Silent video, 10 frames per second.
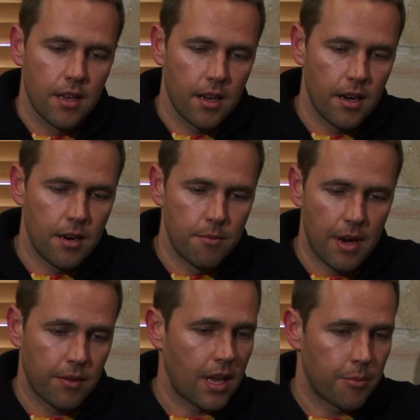
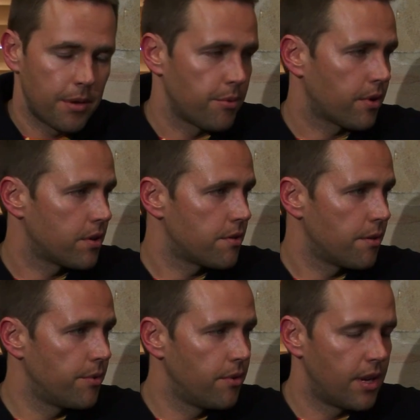have a lot of people
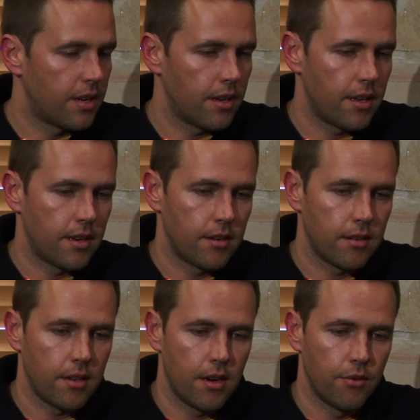contribute, and
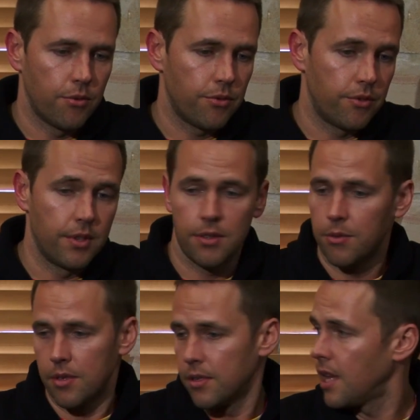you know, this
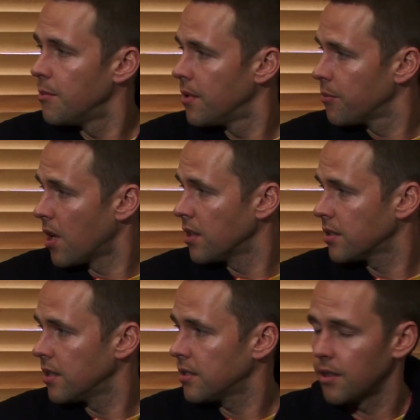was the same
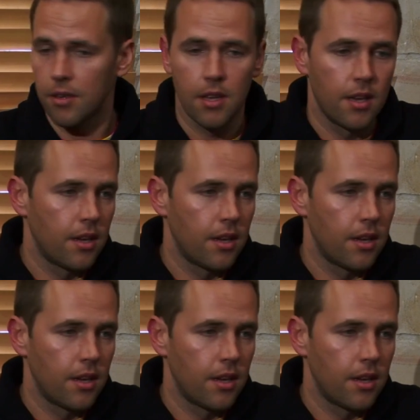process, and